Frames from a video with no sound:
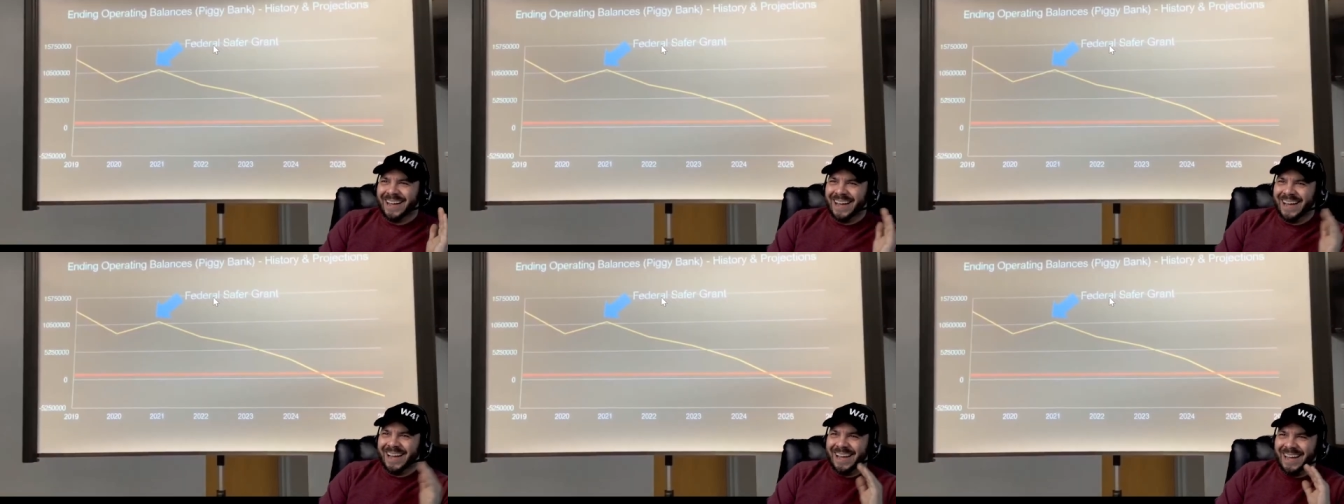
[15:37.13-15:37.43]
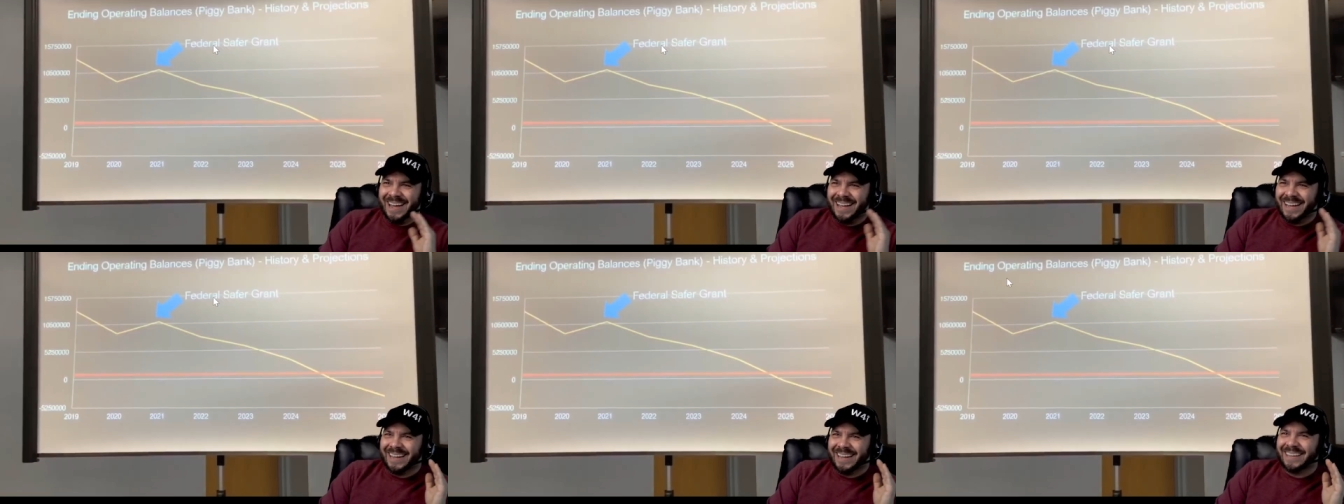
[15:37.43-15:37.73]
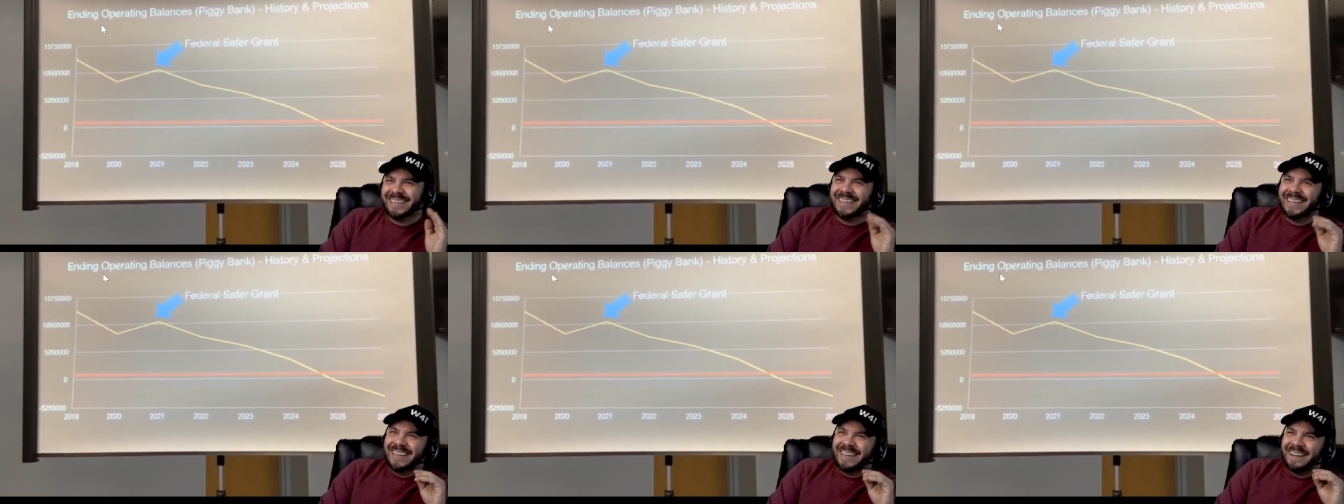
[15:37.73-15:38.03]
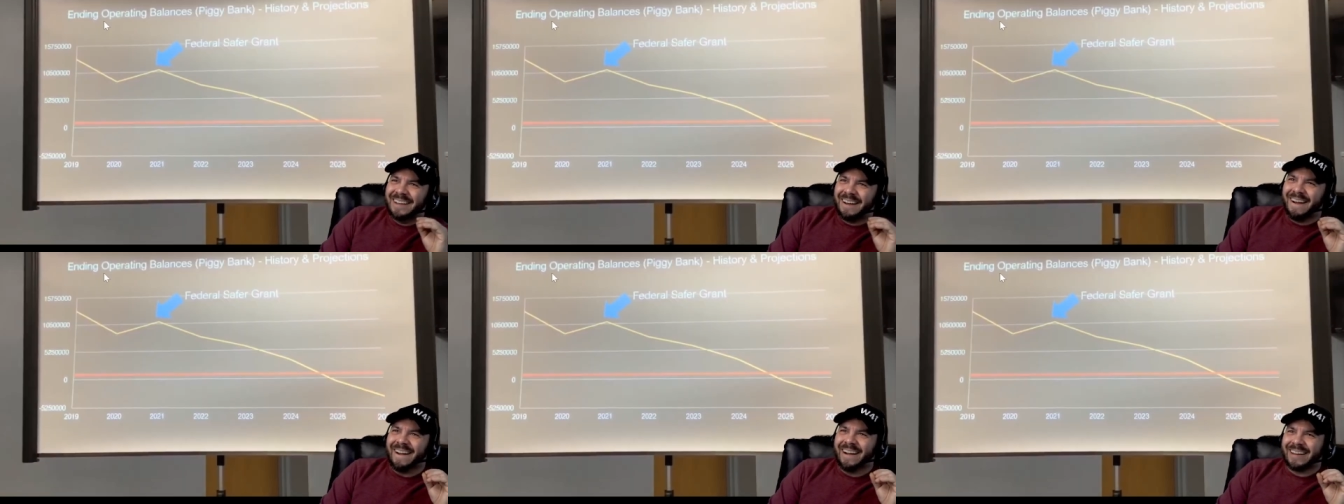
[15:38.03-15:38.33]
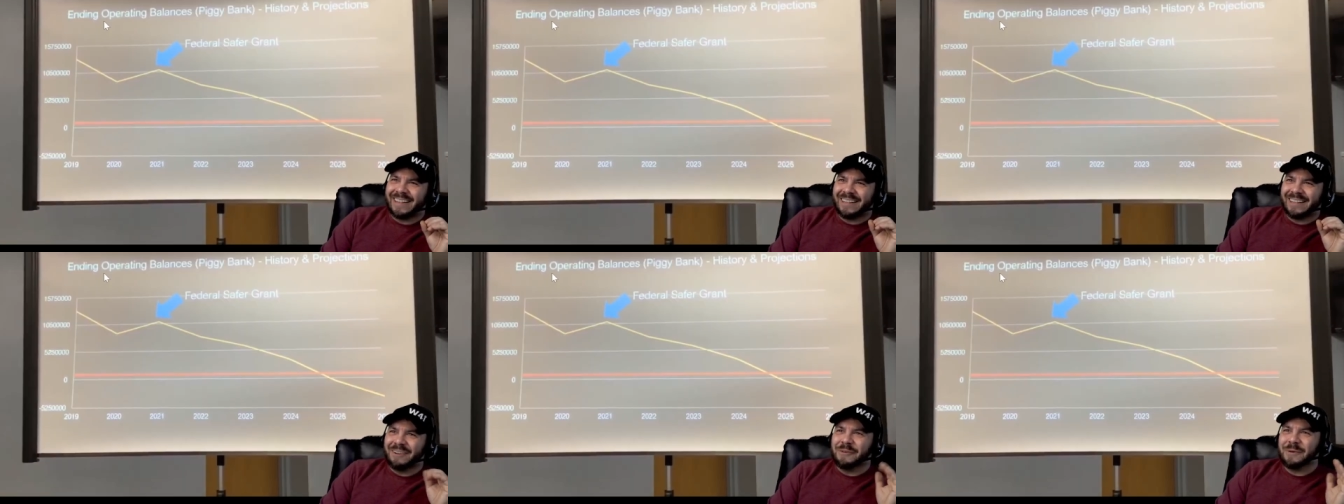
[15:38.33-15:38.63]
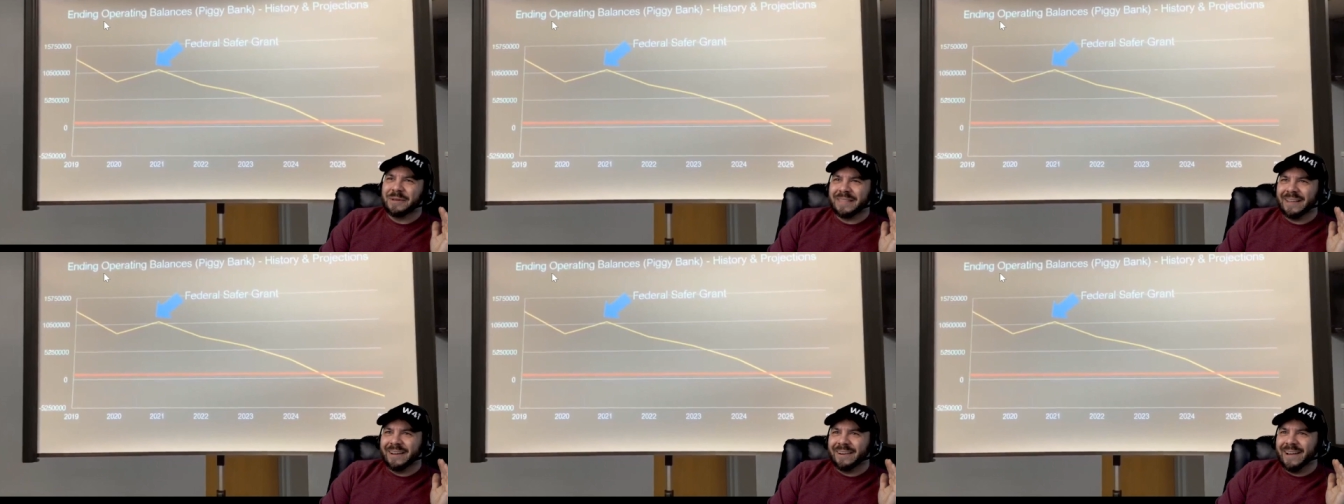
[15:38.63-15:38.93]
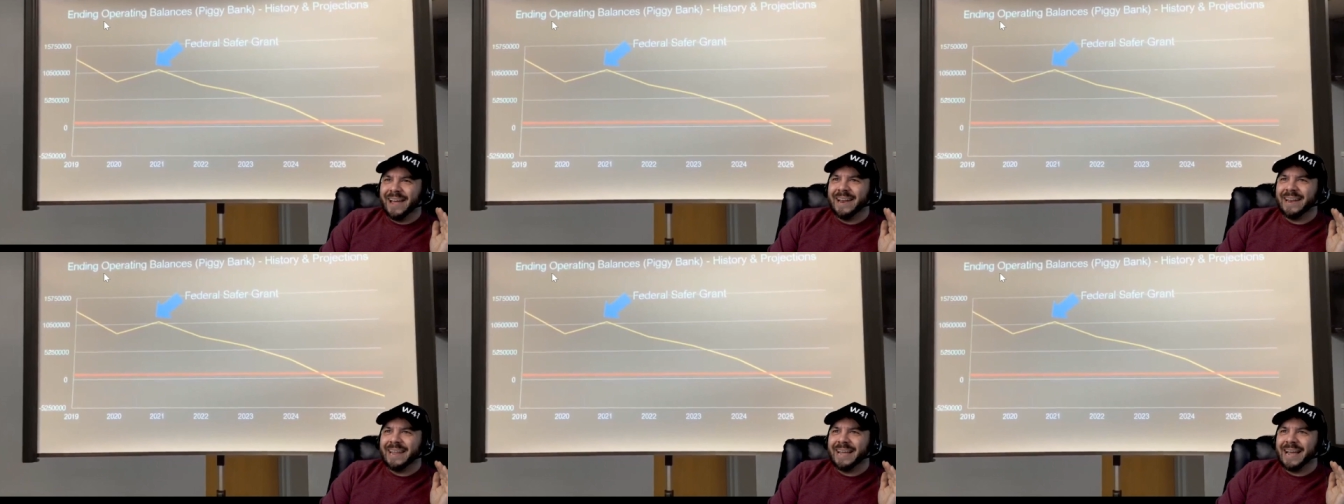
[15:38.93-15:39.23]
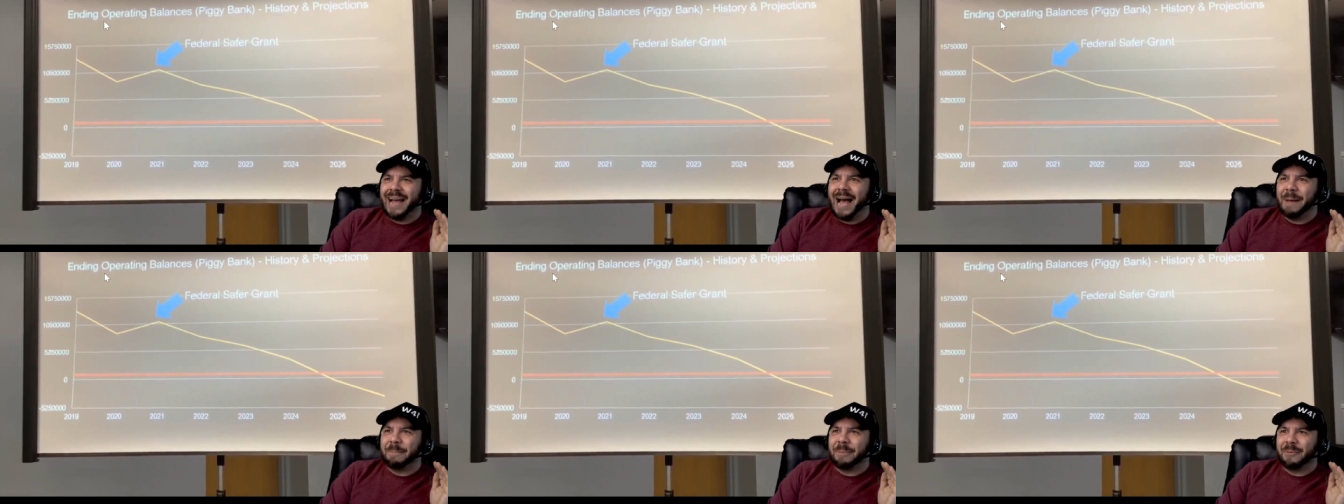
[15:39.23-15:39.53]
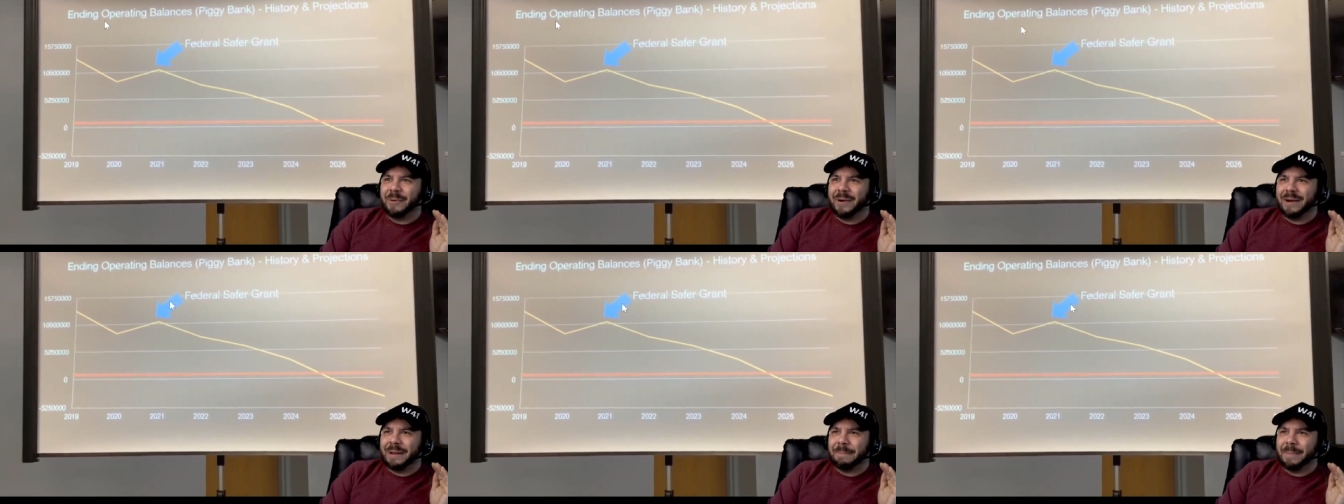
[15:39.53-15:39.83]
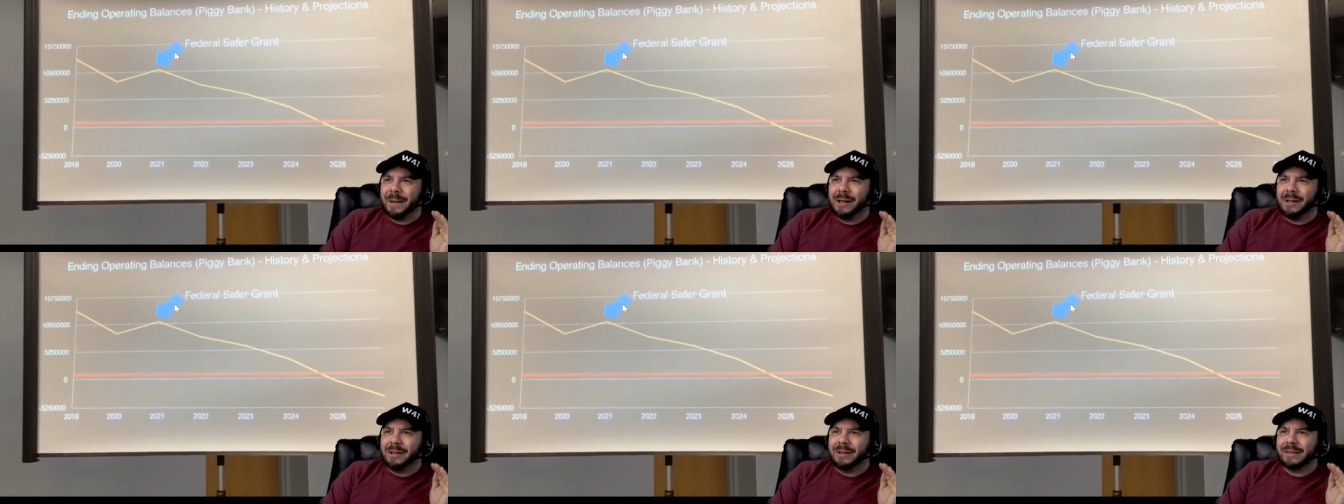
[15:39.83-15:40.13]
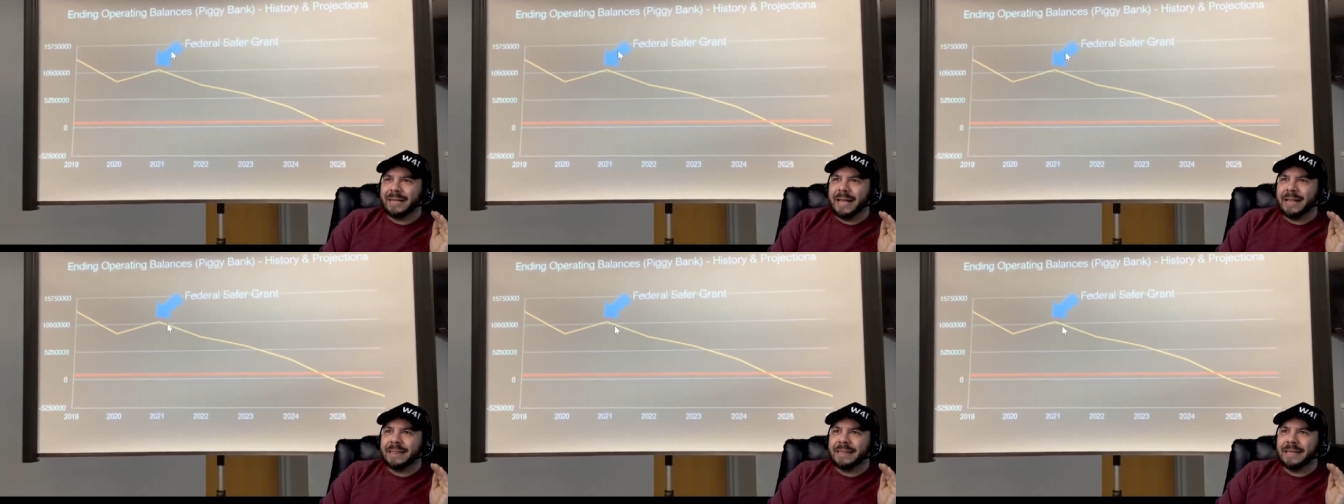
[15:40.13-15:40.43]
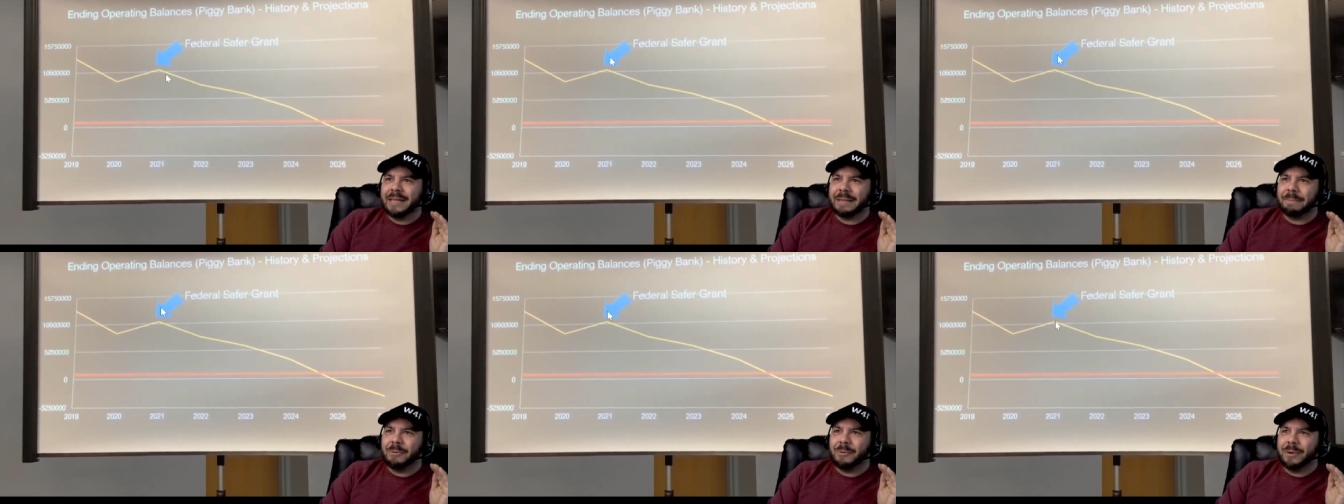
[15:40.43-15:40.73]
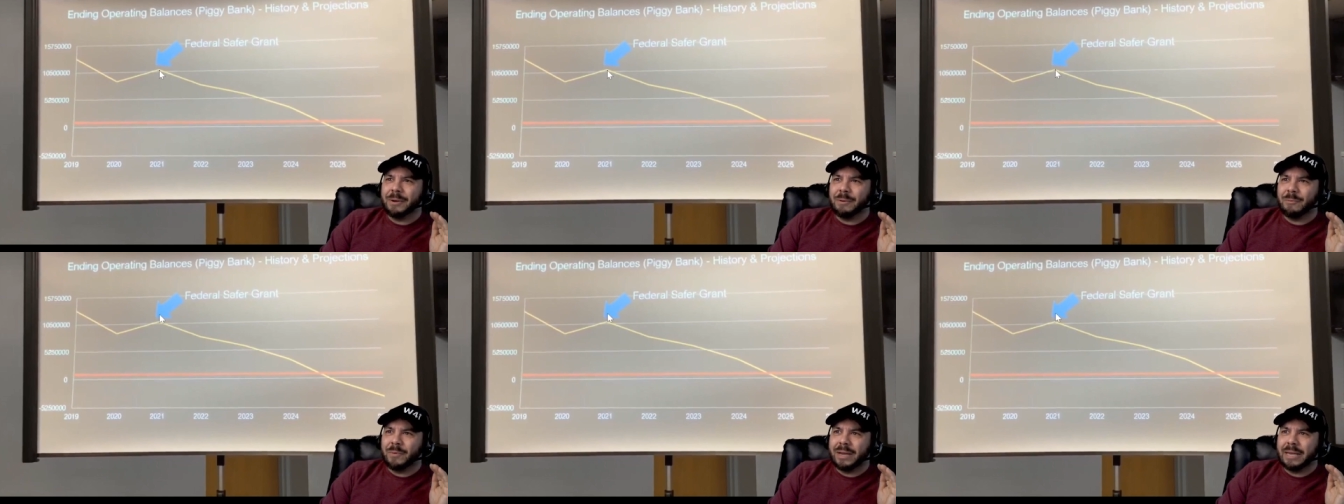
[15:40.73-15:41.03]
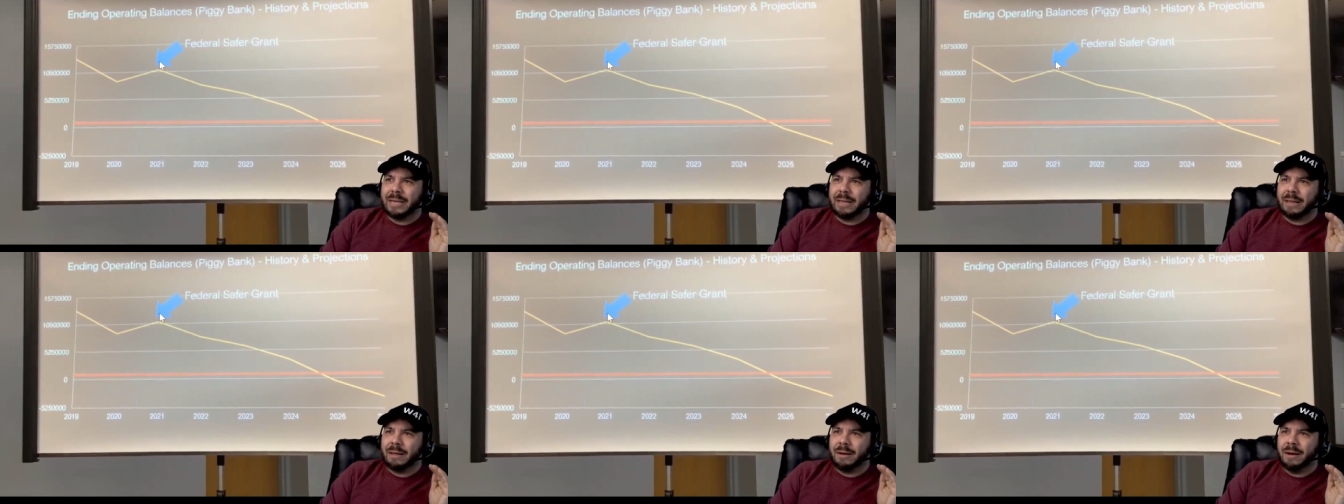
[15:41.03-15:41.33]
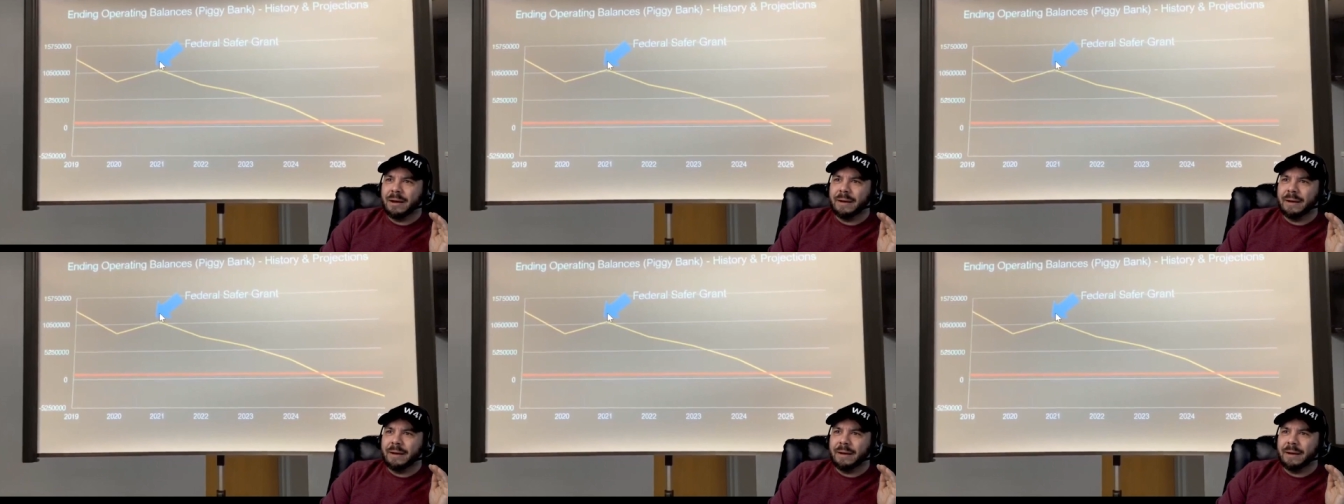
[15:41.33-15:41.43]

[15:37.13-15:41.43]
All right, so with our ending operating balance, at this point, we